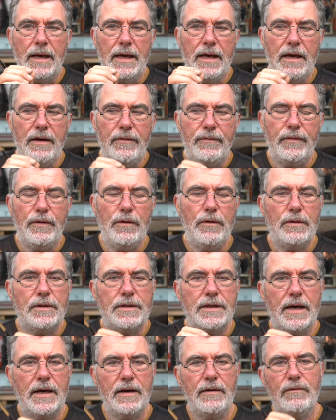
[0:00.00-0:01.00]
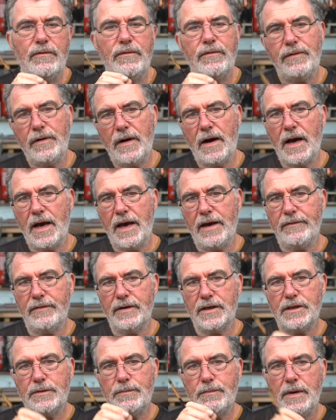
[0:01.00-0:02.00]
If you take 5
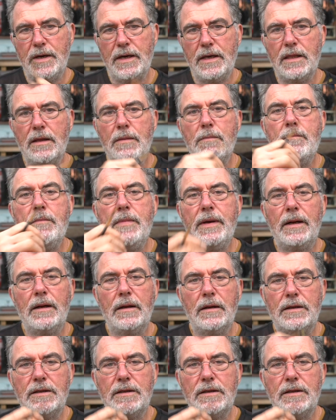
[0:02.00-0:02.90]
as being the middle